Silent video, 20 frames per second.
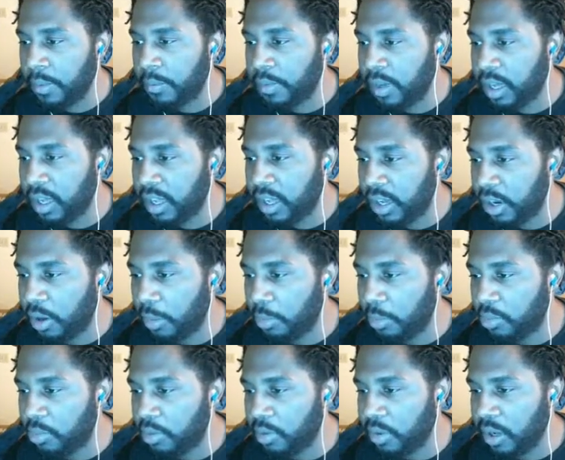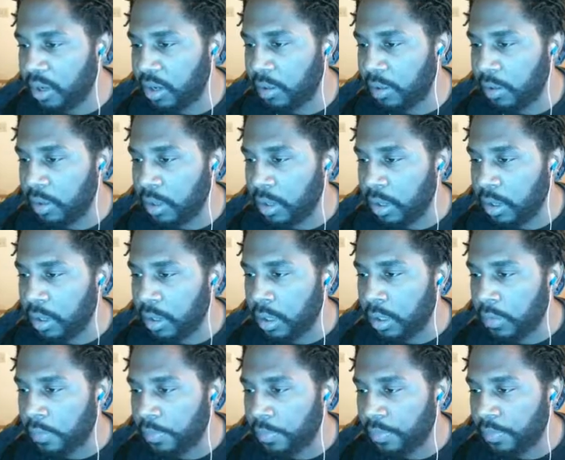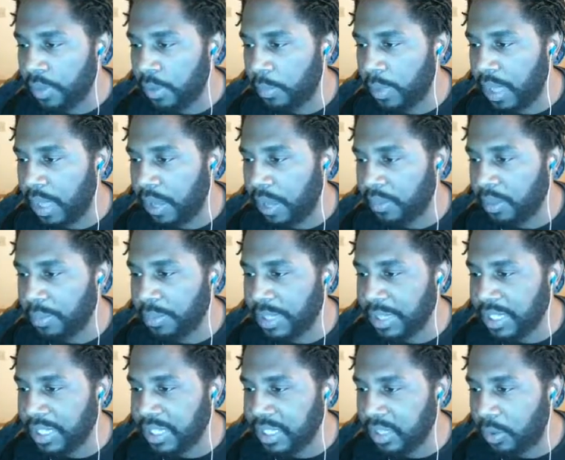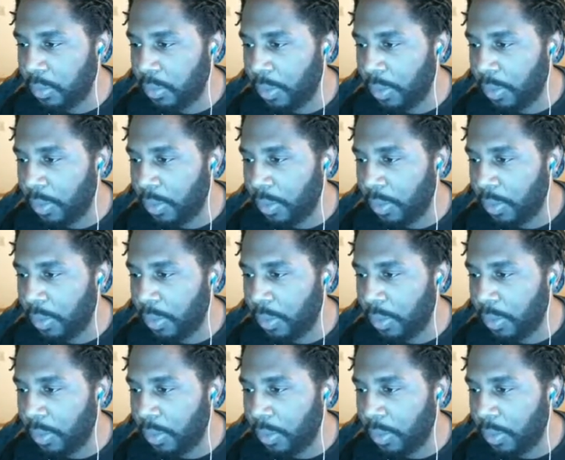for good old Bruno, and we have the Mystic